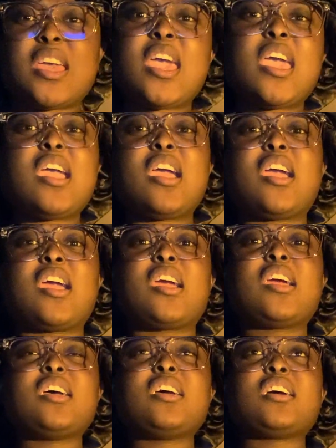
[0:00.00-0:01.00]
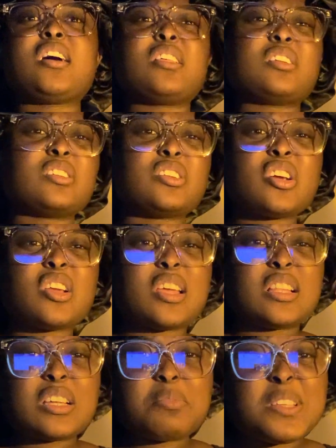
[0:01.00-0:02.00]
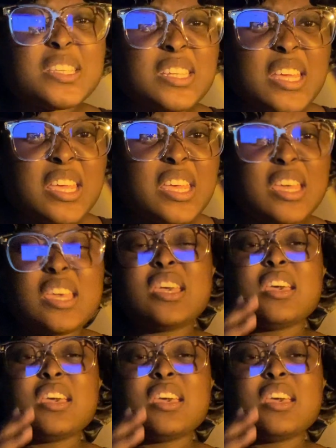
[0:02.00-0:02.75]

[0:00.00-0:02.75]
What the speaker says: hair, a little dirty, a little bit stinky.